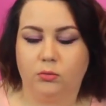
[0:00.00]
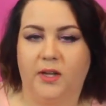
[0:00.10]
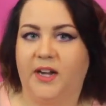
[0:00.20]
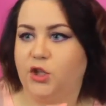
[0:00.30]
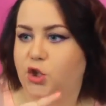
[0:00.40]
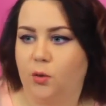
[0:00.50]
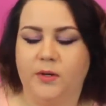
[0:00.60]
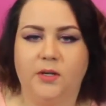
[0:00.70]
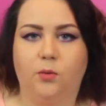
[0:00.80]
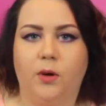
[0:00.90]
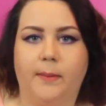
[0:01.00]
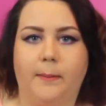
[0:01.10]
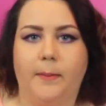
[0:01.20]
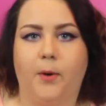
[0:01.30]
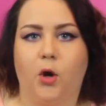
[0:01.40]
Like, I don't need to worry
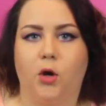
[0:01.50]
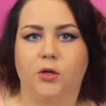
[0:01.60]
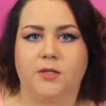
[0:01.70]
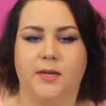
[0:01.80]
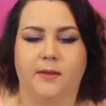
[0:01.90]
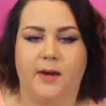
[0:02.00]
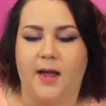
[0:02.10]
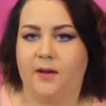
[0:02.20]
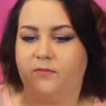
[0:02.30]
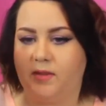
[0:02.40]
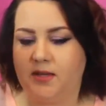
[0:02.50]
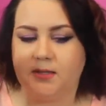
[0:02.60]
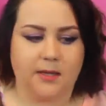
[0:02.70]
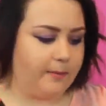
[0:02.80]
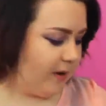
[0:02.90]
about my purse, and then I have
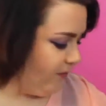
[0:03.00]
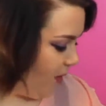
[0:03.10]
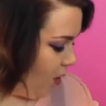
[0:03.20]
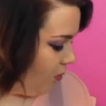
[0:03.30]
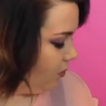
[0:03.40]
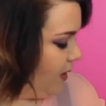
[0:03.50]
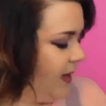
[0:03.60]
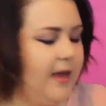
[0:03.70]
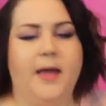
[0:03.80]
these and my phone.